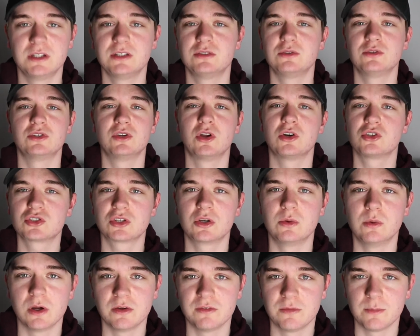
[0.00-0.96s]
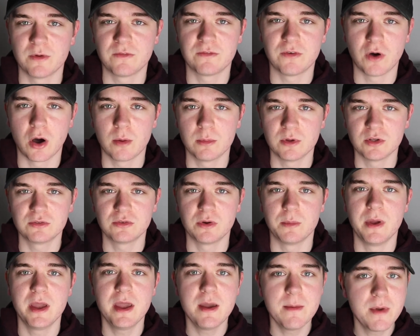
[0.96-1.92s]
This was an Oscar-worthy performance
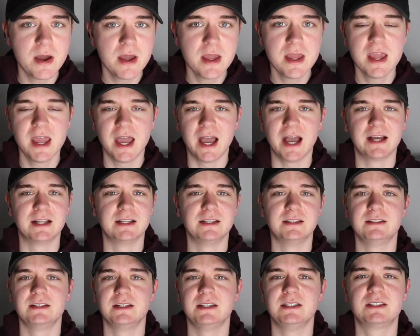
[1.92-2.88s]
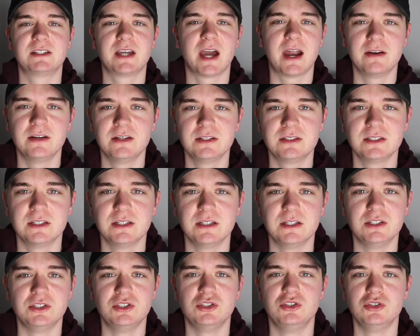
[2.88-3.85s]
from him, and his character
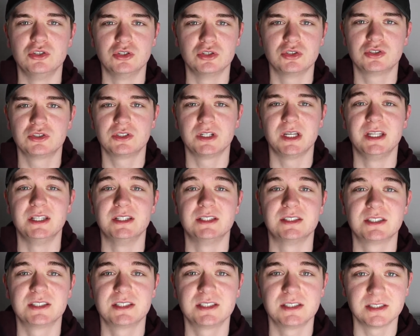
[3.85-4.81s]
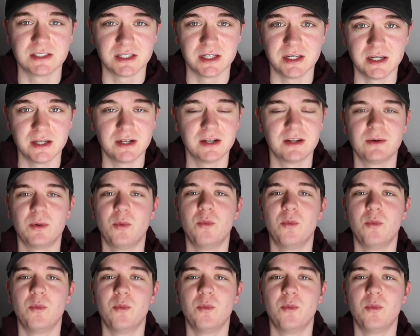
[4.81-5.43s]
is just insane.